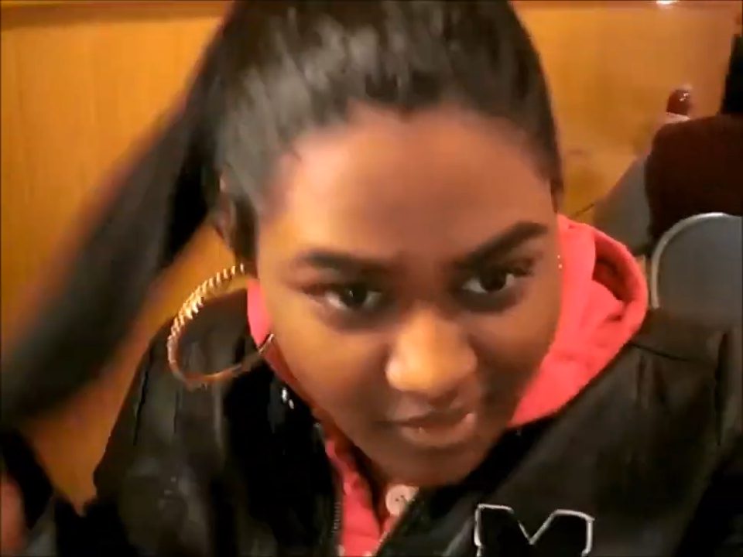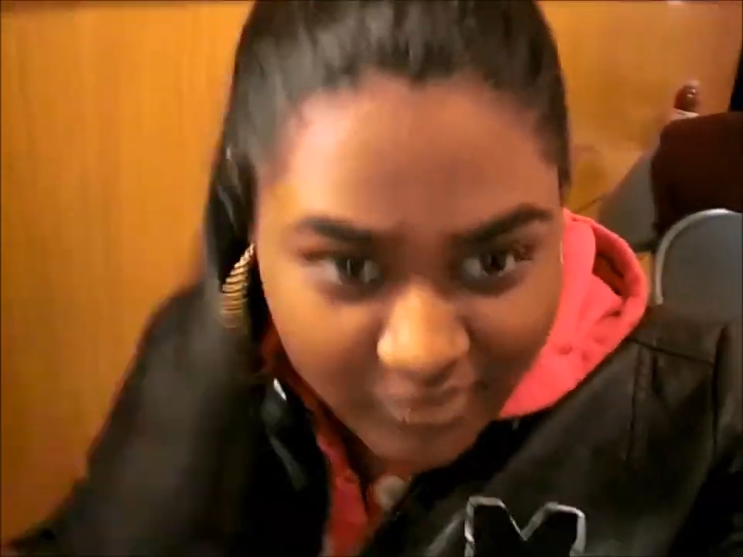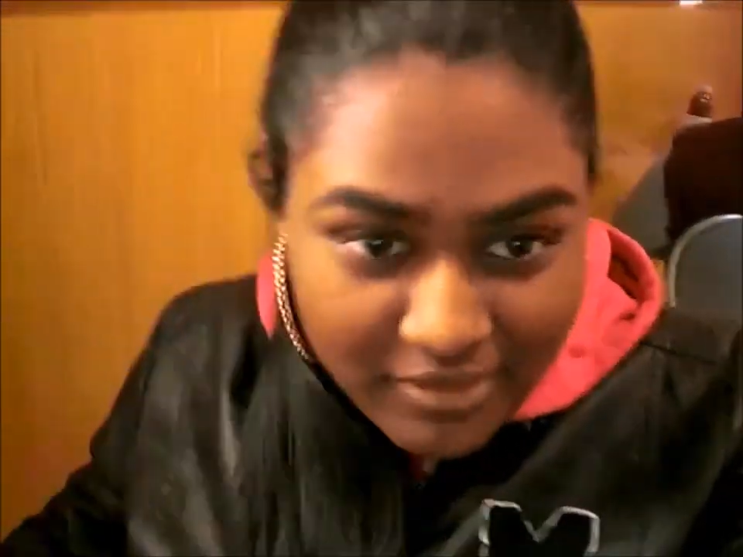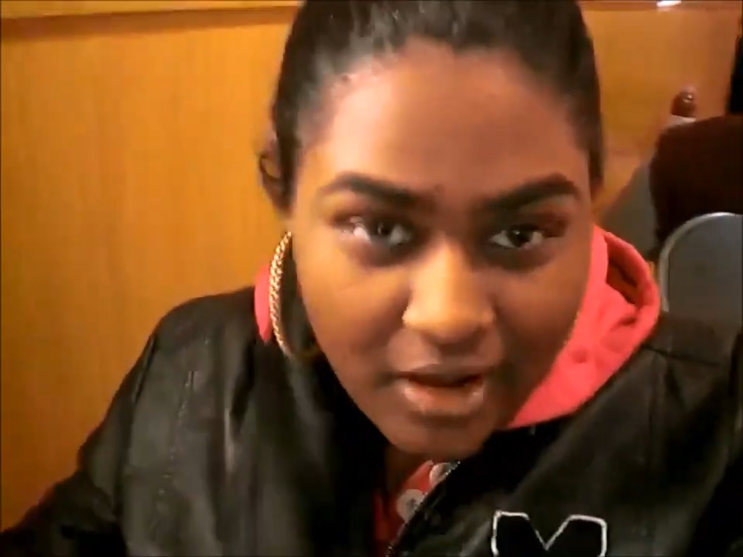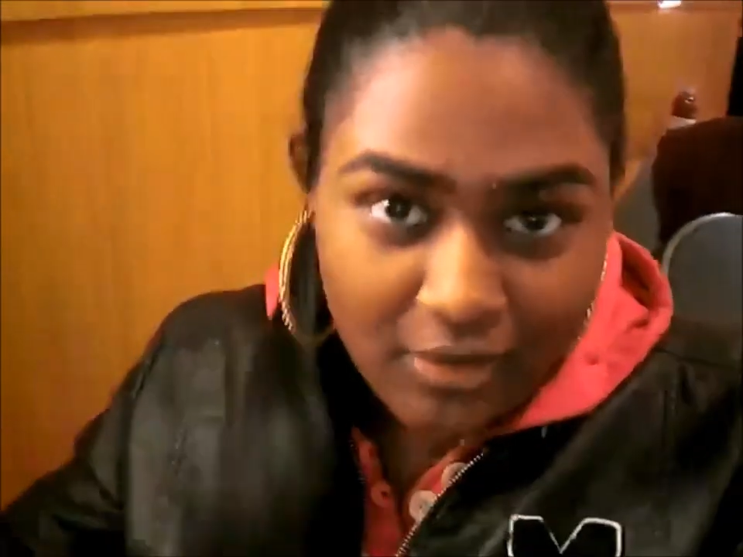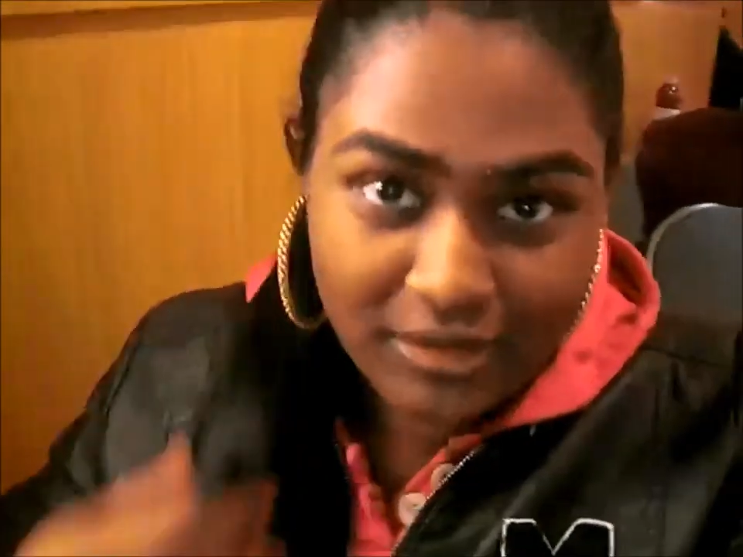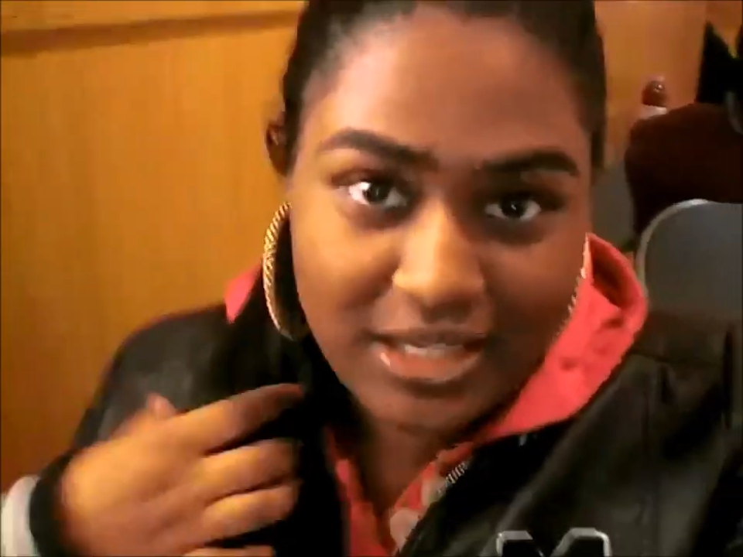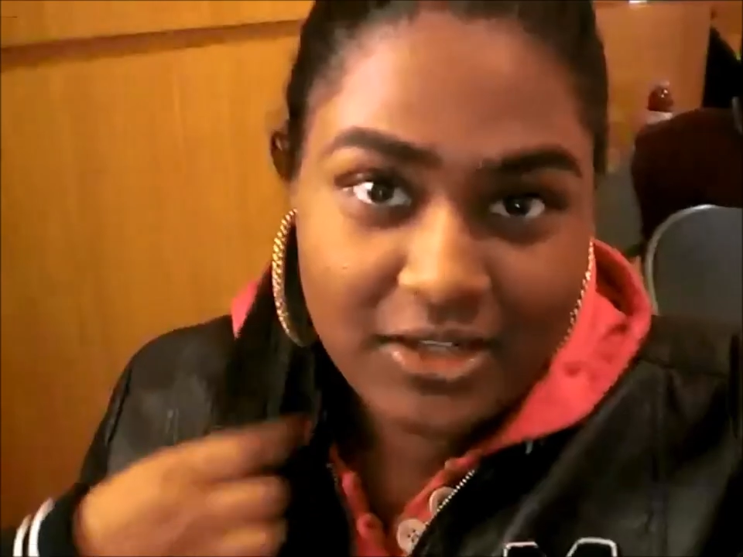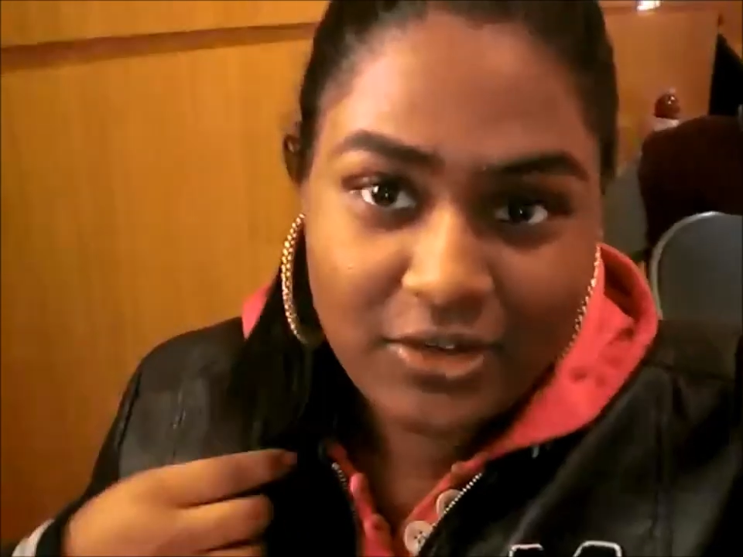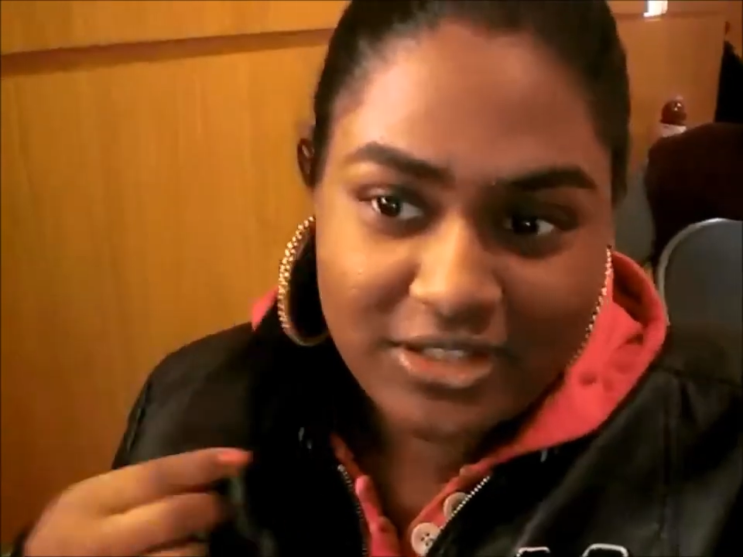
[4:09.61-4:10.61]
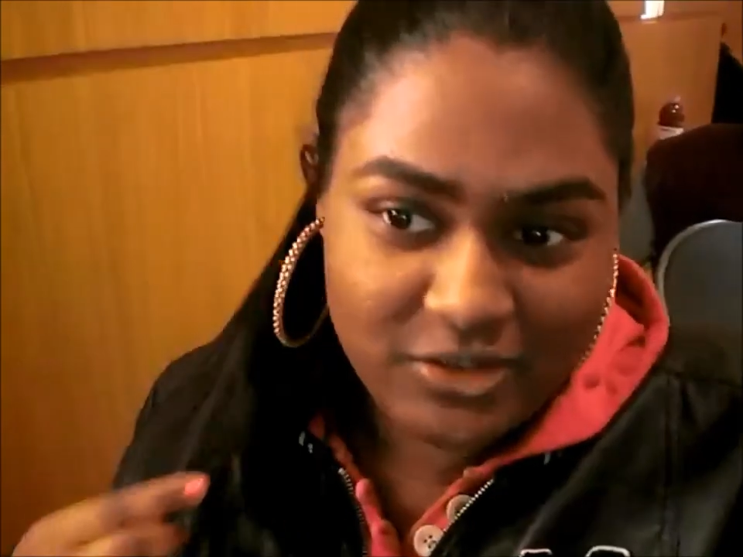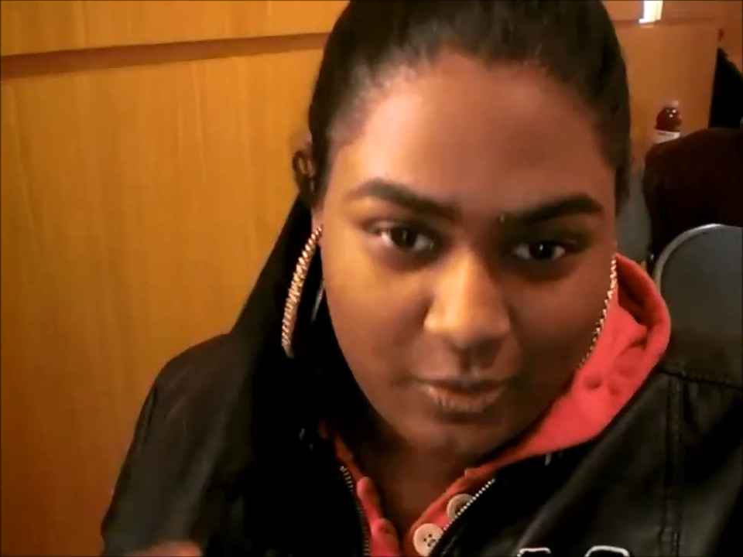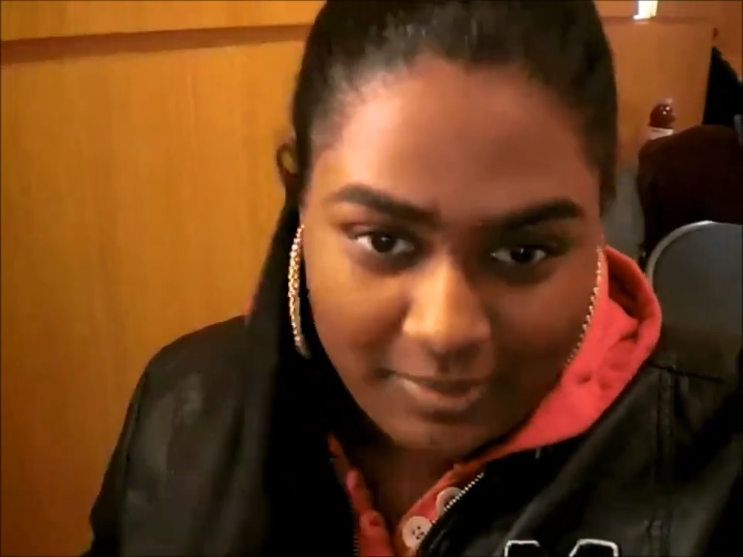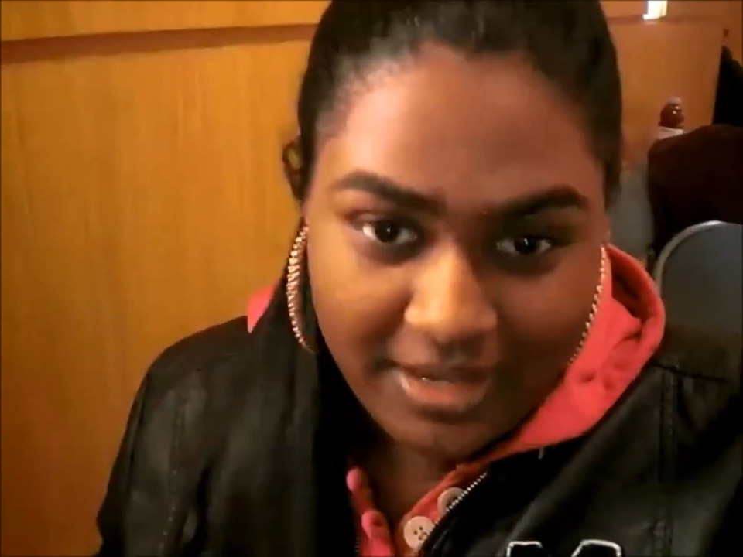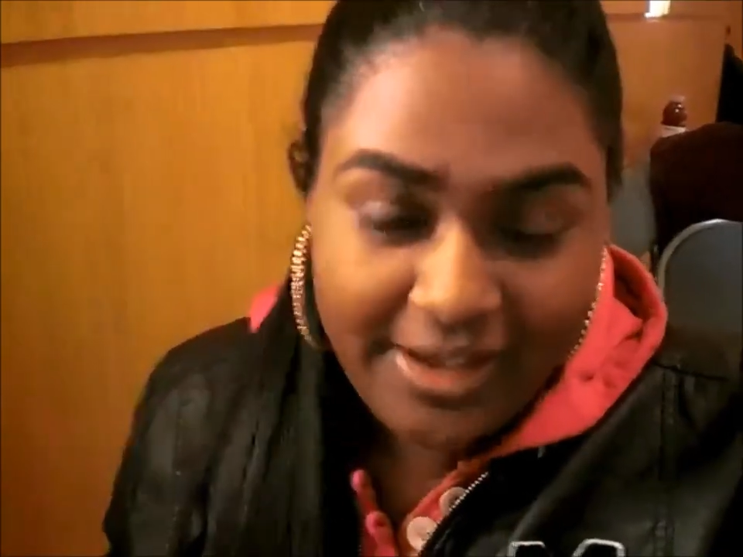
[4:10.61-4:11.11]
No, Leonora told, told, me.